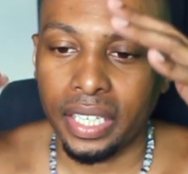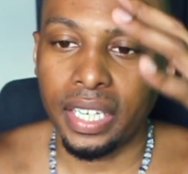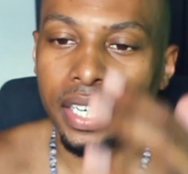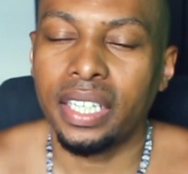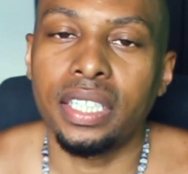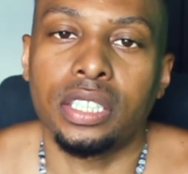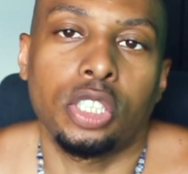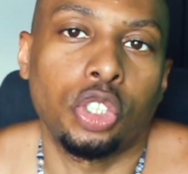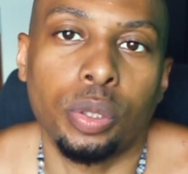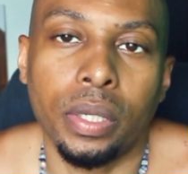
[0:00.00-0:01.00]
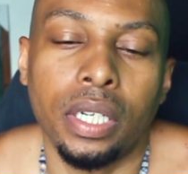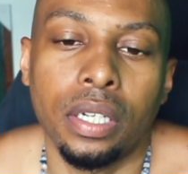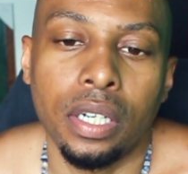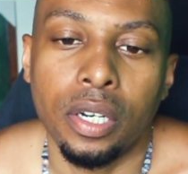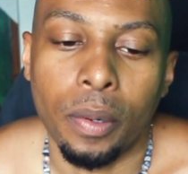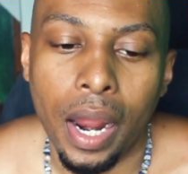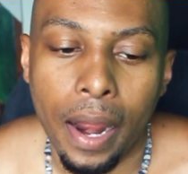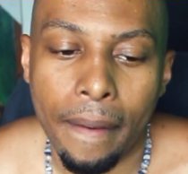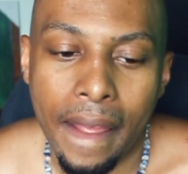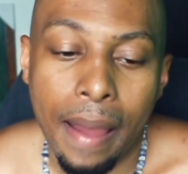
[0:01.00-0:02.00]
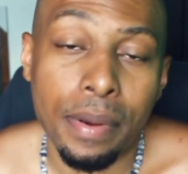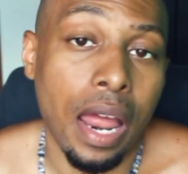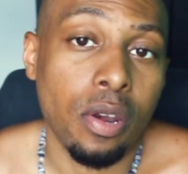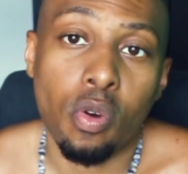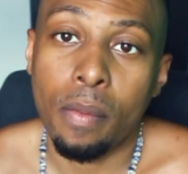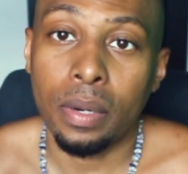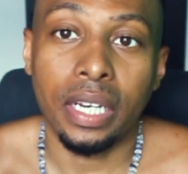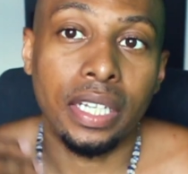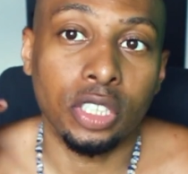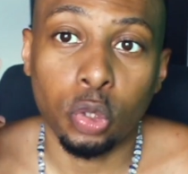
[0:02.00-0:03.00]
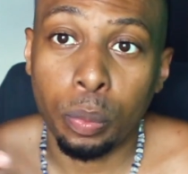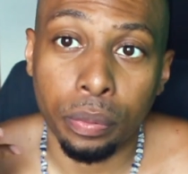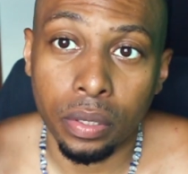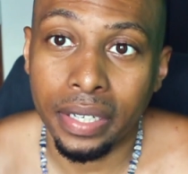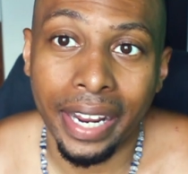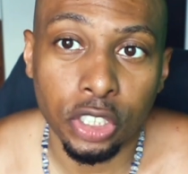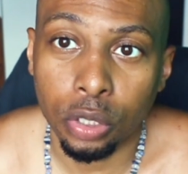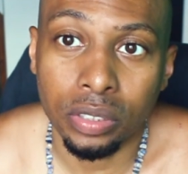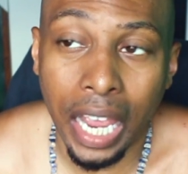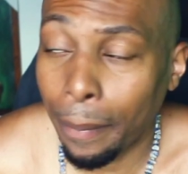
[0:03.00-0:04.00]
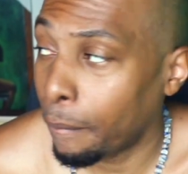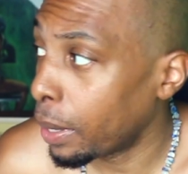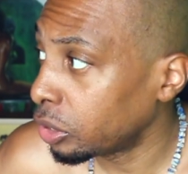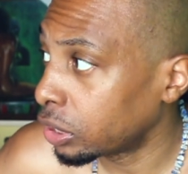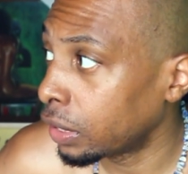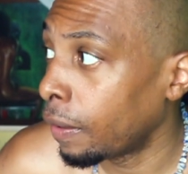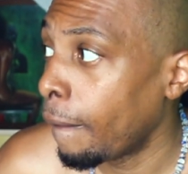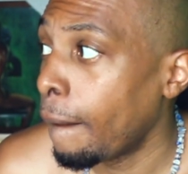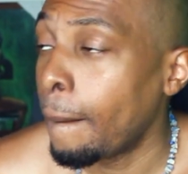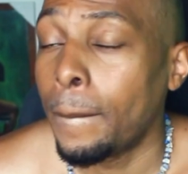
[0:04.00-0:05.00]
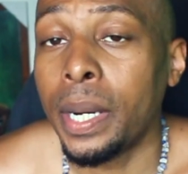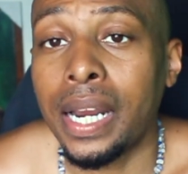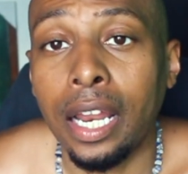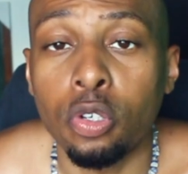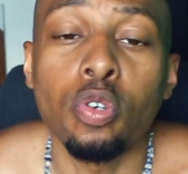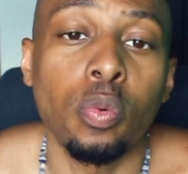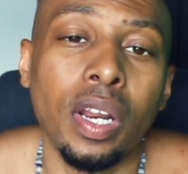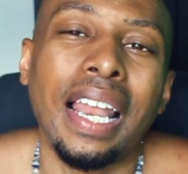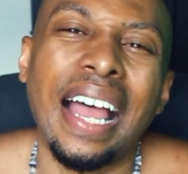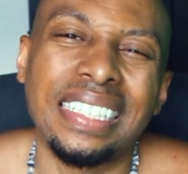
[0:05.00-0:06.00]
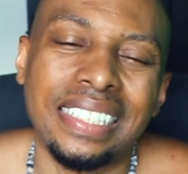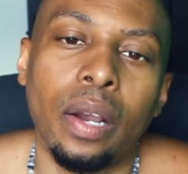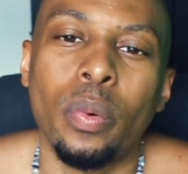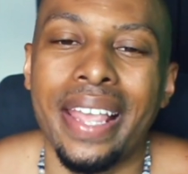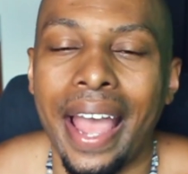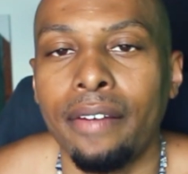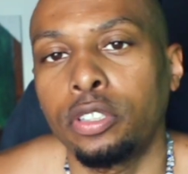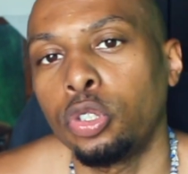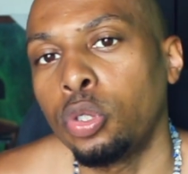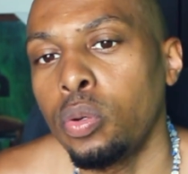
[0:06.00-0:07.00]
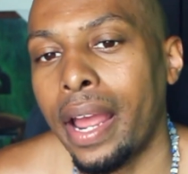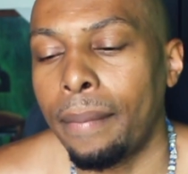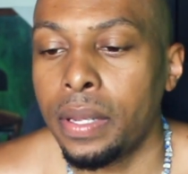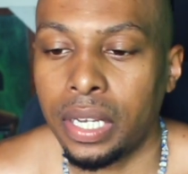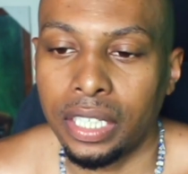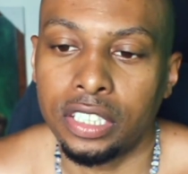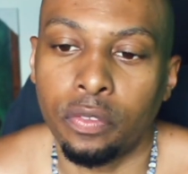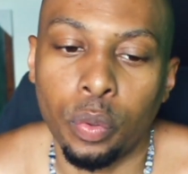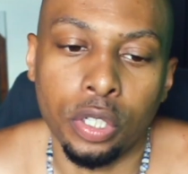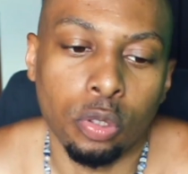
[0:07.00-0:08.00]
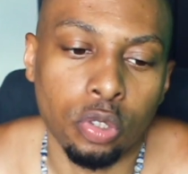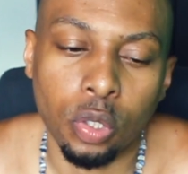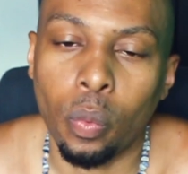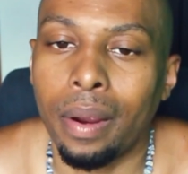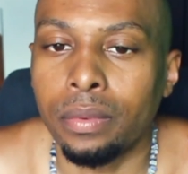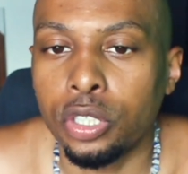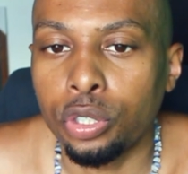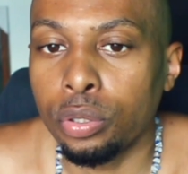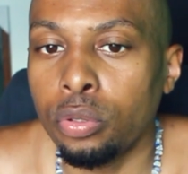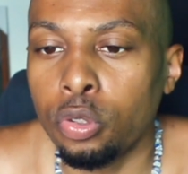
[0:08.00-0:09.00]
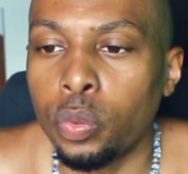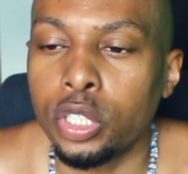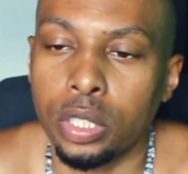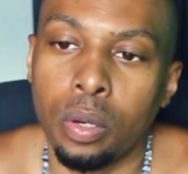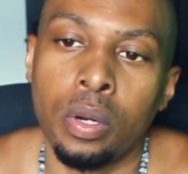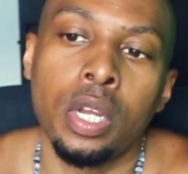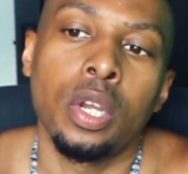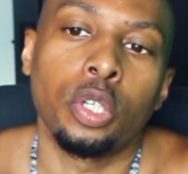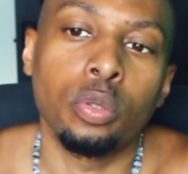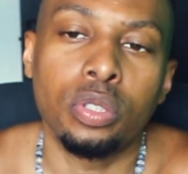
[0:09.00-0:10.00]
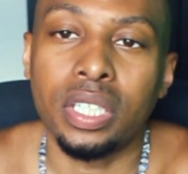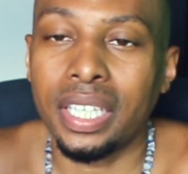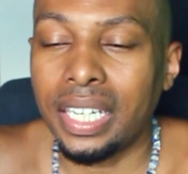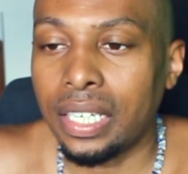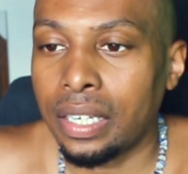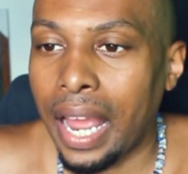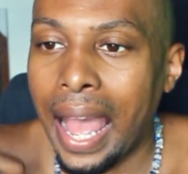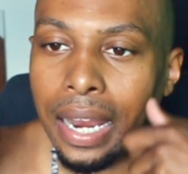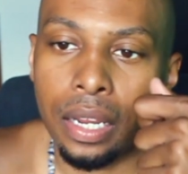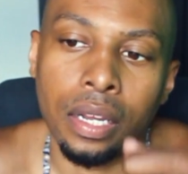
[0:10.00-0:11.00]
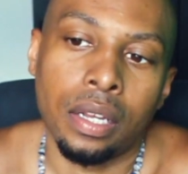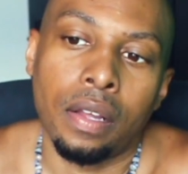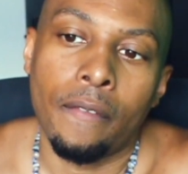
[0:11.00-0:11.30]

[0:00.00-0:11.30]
get against the tree. Right now, I'm not normally a super nature type of person, but I do realize that we have to do that, because if we're used to wearing shoes, we're so used to eating out of